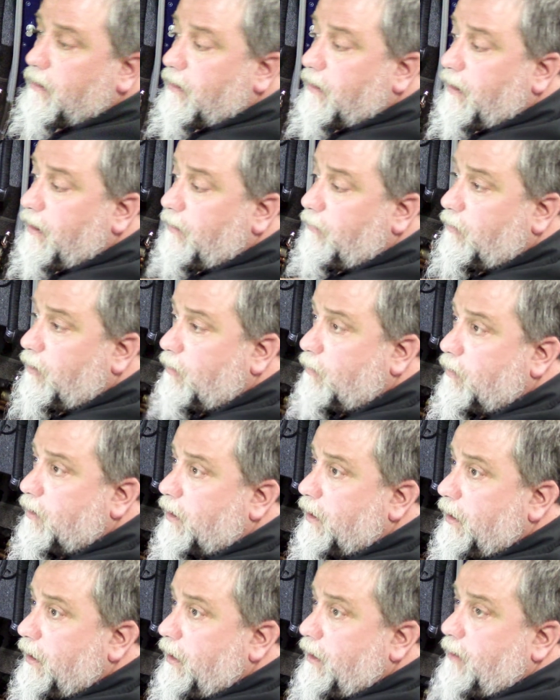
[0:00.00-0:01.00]
And what we're
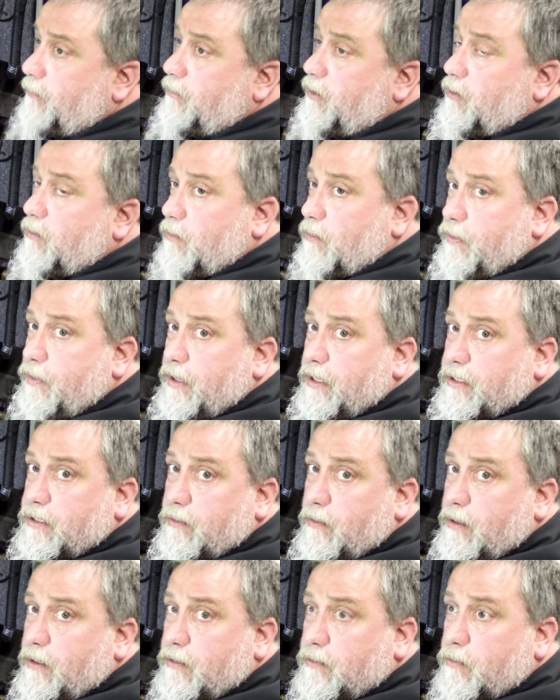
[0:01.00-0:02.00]
going to end up doing with
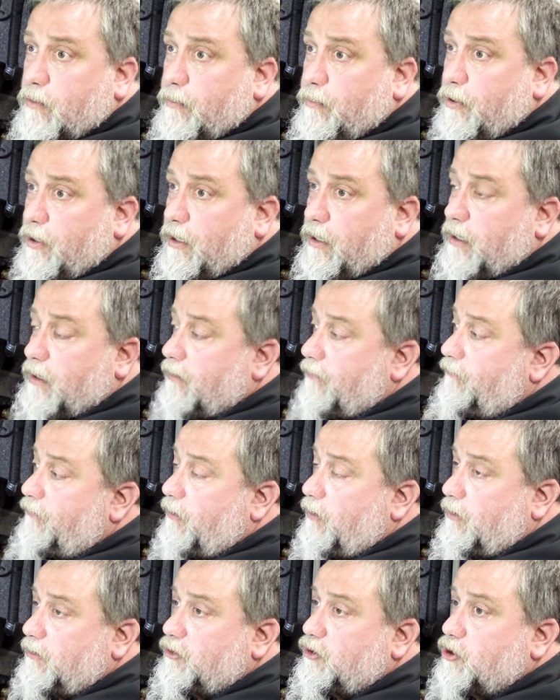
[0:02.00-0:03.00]
this one is we're putting a
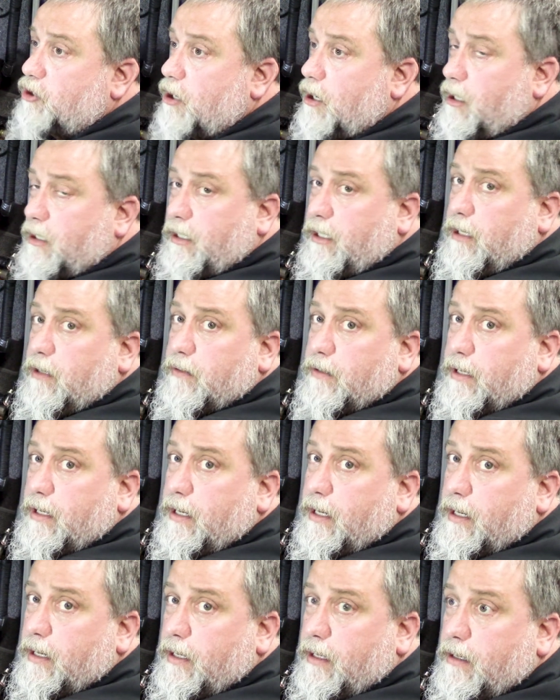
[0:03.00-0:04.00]
full trunk
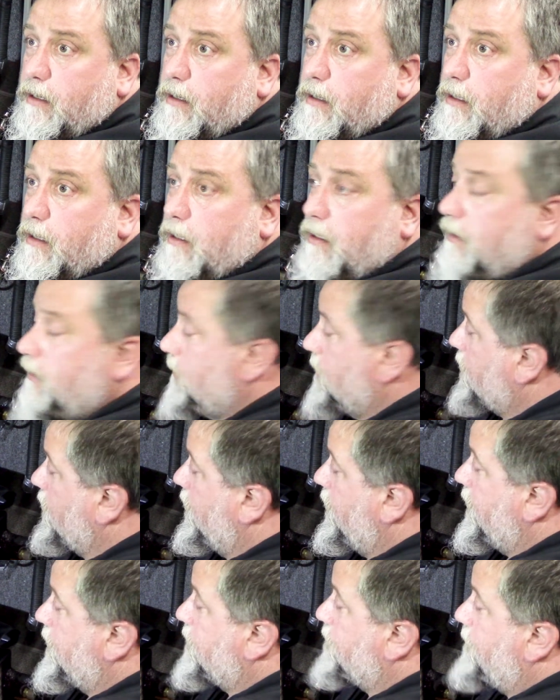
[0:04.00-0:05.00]
unit in it,
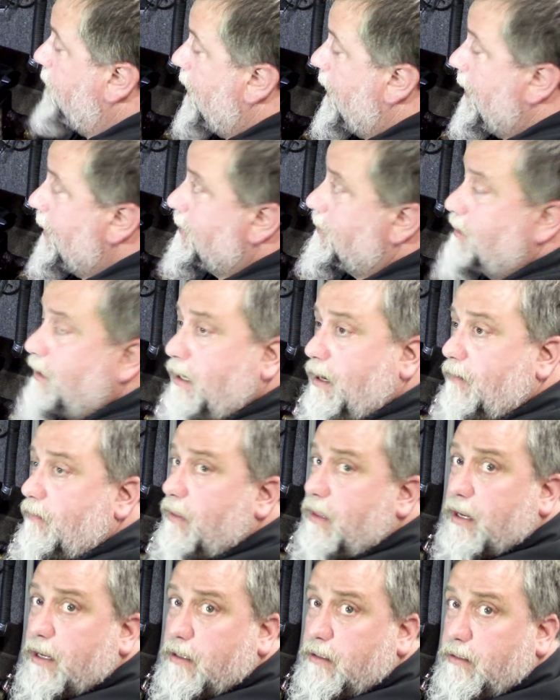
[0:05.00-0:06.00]
so this box and
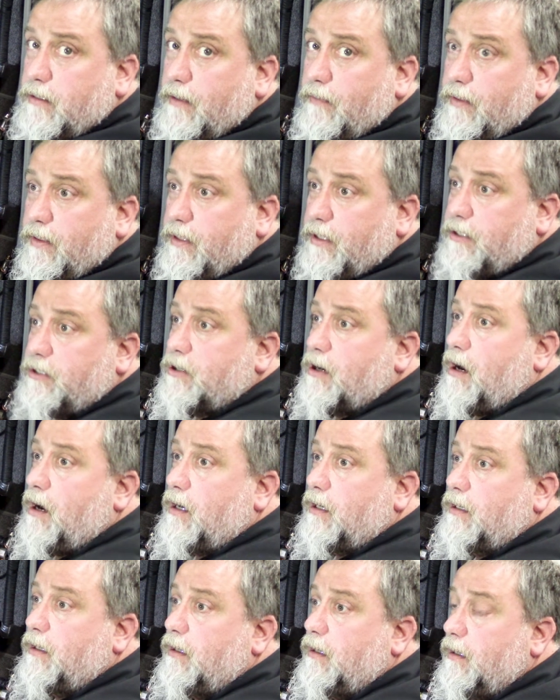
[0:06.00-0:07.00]
everything will live in the
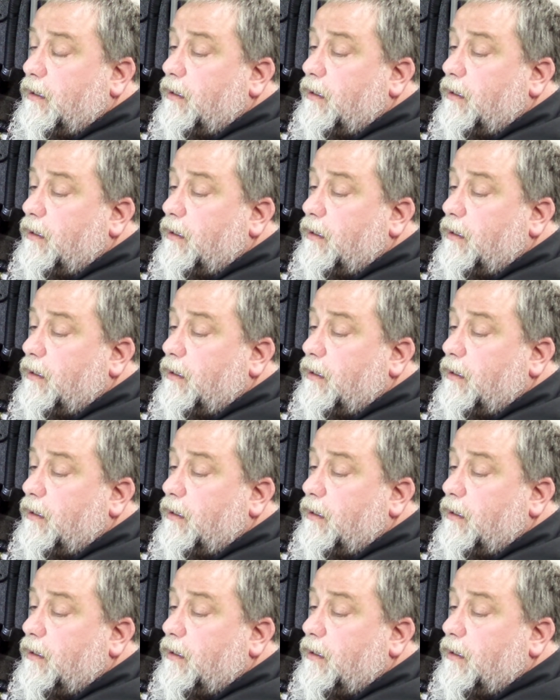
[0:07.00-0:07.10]
trunk,